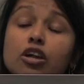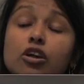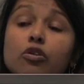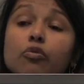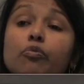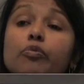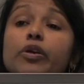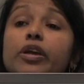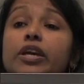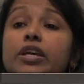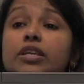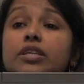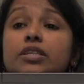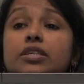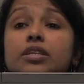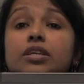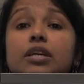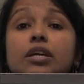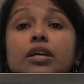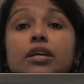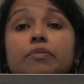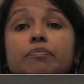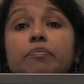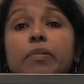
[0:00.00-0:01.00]
which
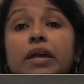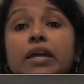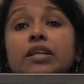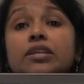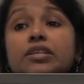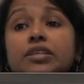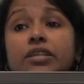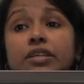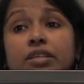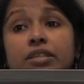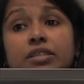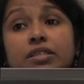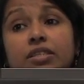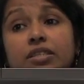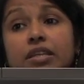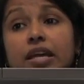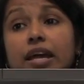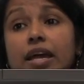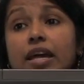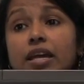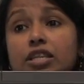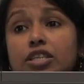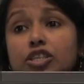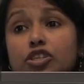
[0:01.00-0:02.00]
mentions
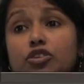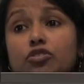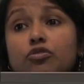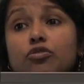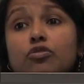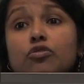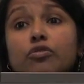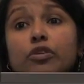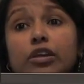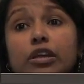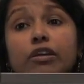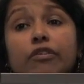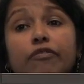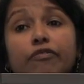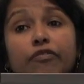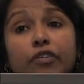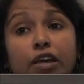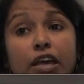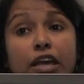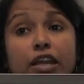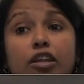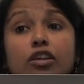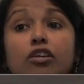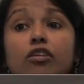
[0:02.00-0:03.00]
that, if
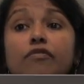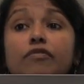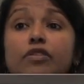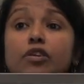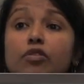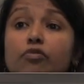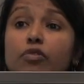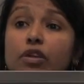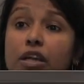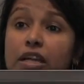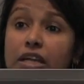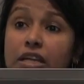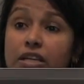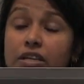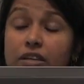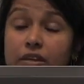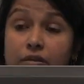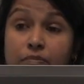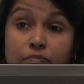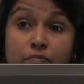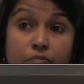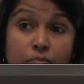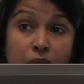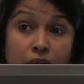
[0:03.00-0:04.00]
any of the
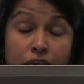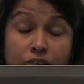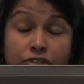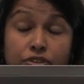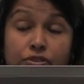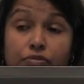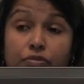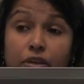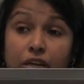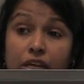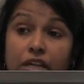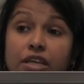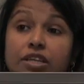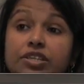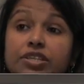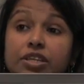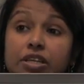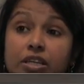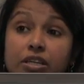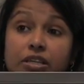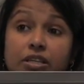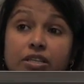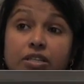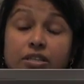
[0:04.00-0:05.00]
major
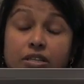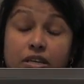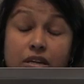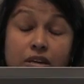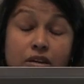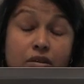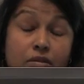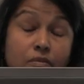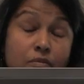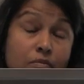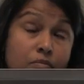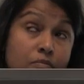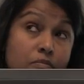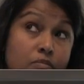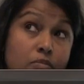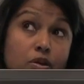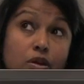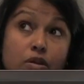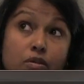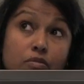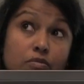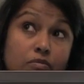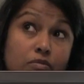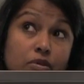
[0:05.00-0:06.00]
religion
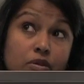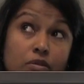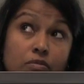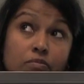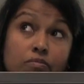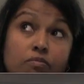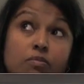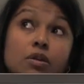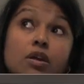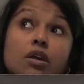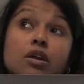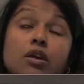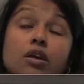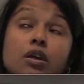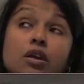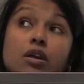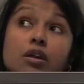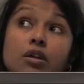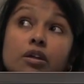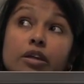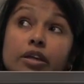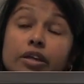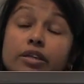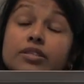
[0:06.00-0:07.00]

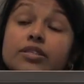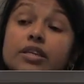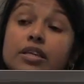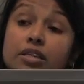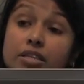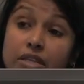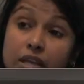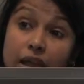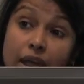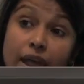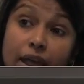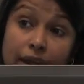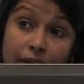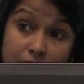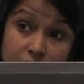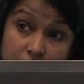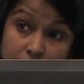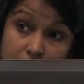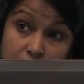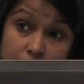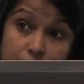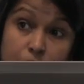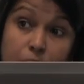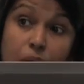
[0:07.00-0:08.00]
is
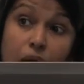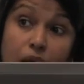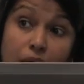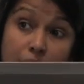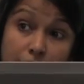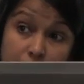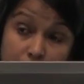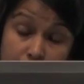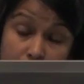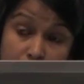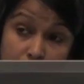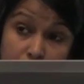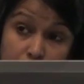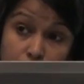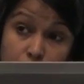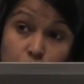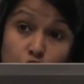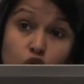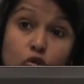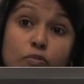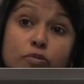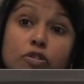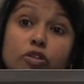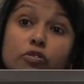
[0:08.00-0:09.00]
attacked by any
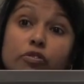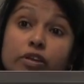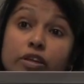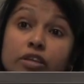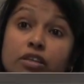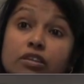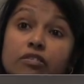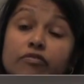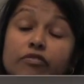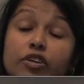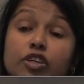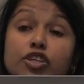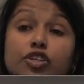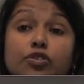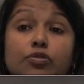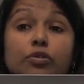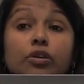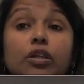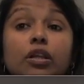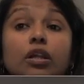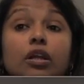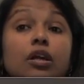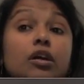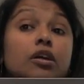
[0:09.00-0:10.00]
groups or
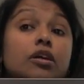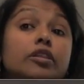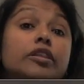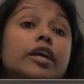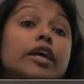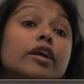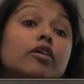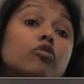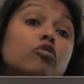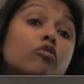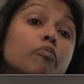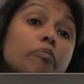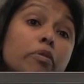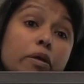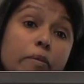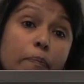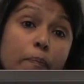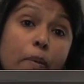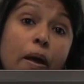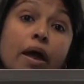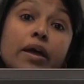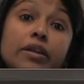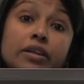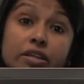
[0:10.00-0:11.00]
individual, they could be
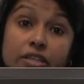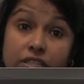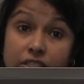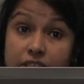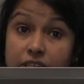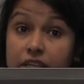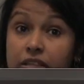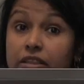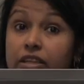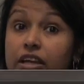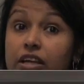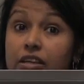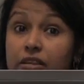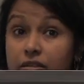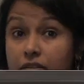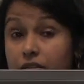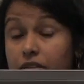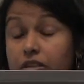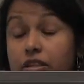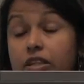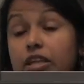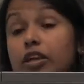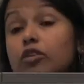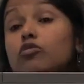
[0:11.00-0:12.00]
punished, and
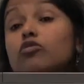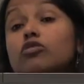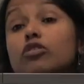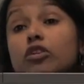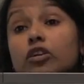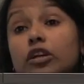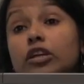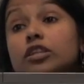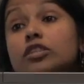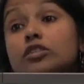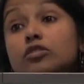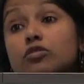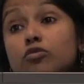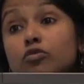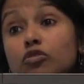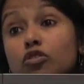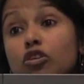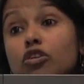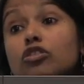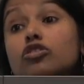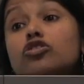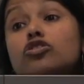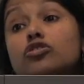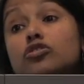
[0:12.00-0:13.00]
that there could
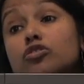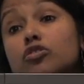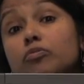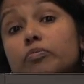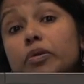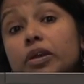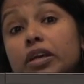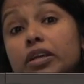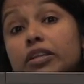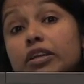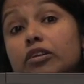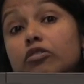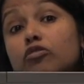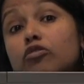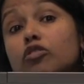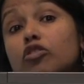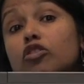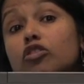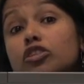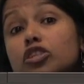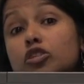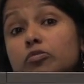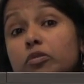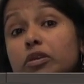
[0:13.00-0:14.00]
also
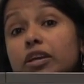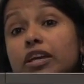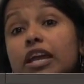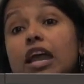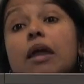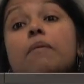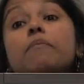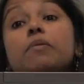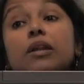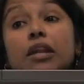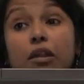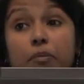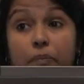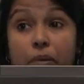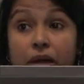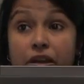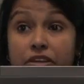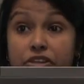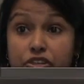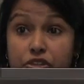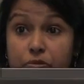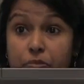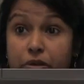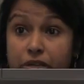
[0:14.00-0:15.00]
be capital
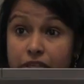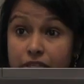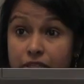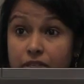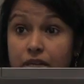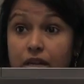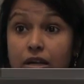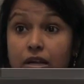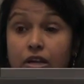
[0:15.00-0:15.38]
punishment.